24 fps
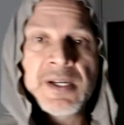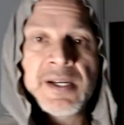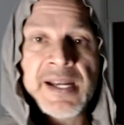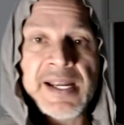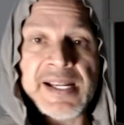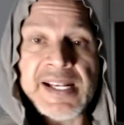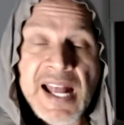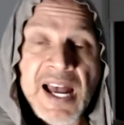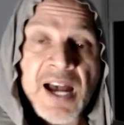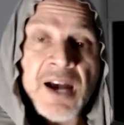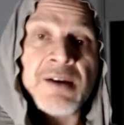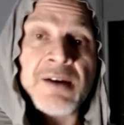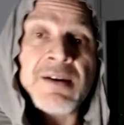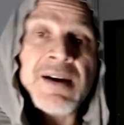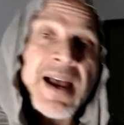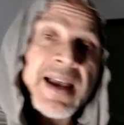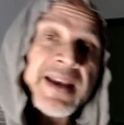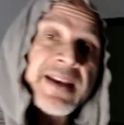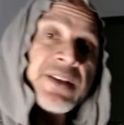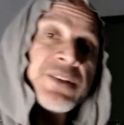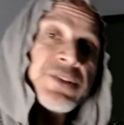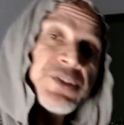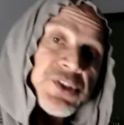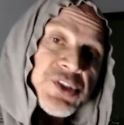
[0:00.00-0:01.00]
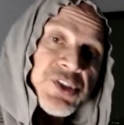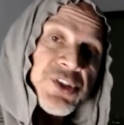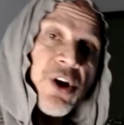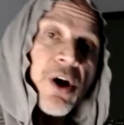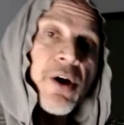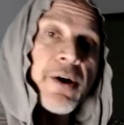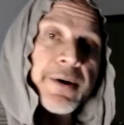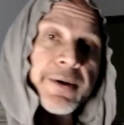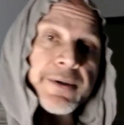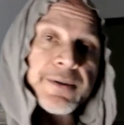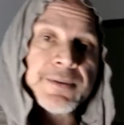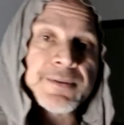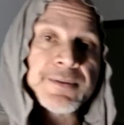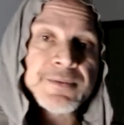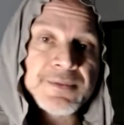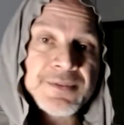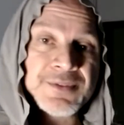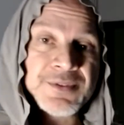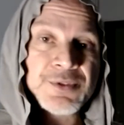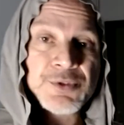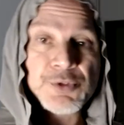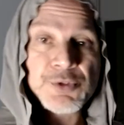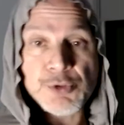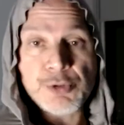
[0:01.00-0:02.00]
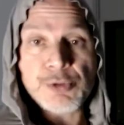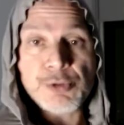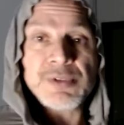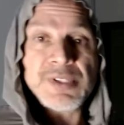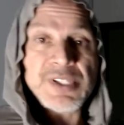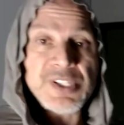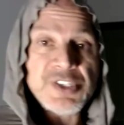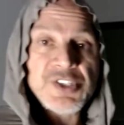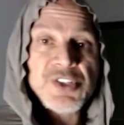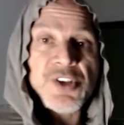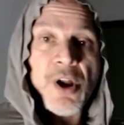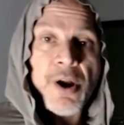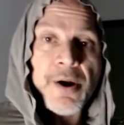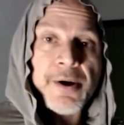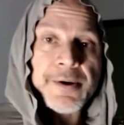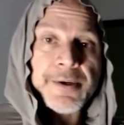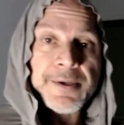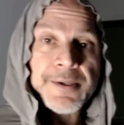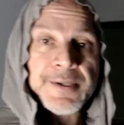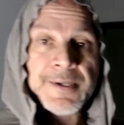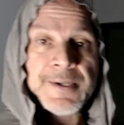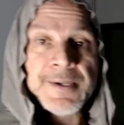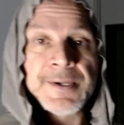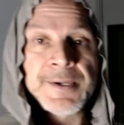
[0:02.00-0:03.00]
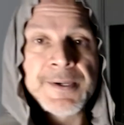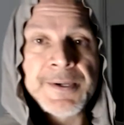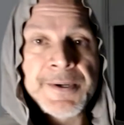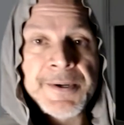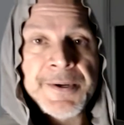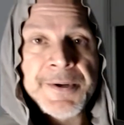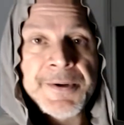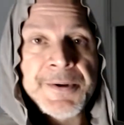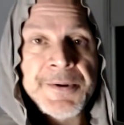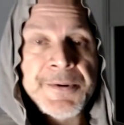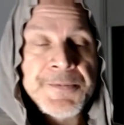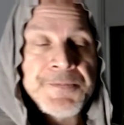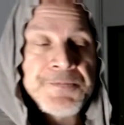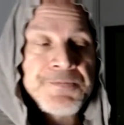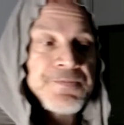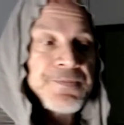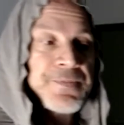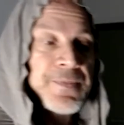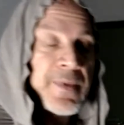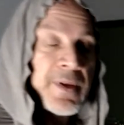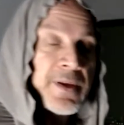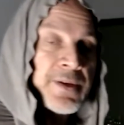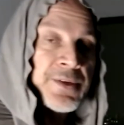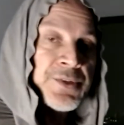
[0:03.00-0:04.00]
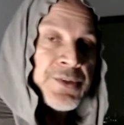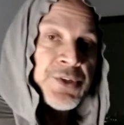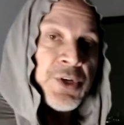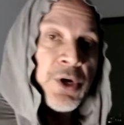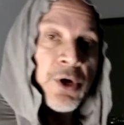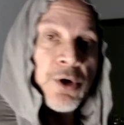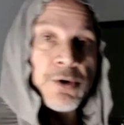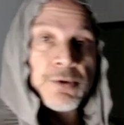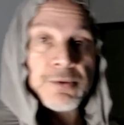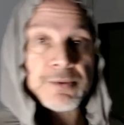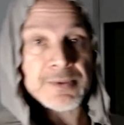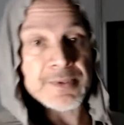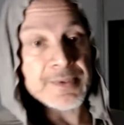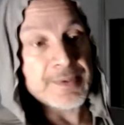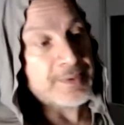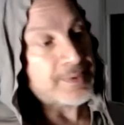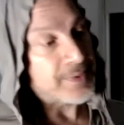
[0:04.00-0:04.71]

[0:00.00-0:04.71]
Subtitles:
And now I can start, truly start. So